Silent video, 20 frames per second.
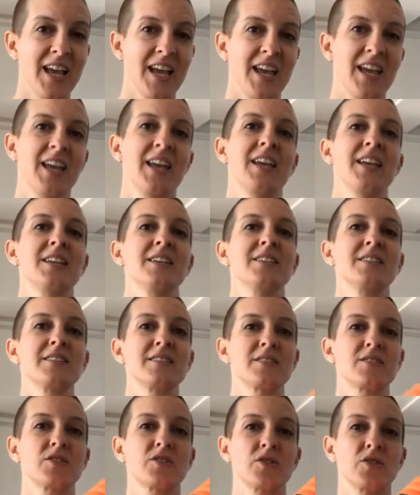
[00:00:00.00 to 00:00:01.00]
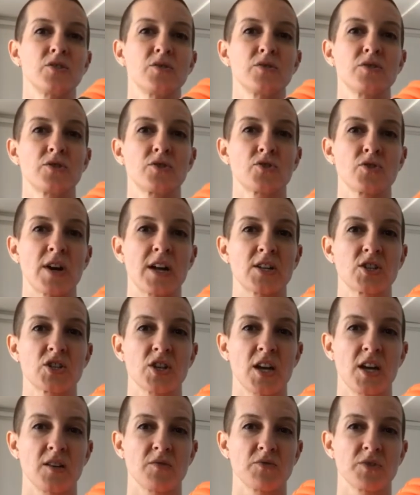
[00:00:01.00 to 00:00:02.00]
is to stretch
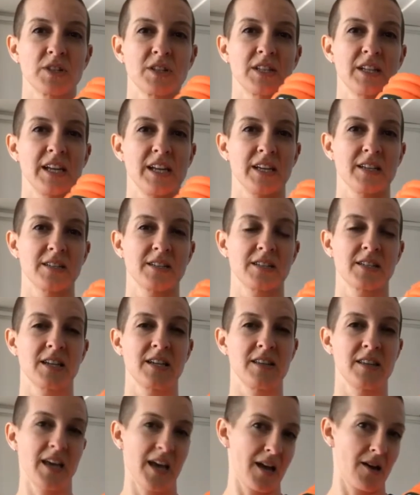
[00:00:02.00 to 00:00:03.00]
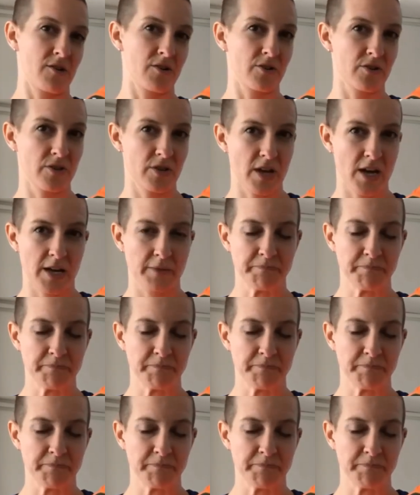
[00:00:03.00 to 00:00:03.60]
and release in the outer thigh.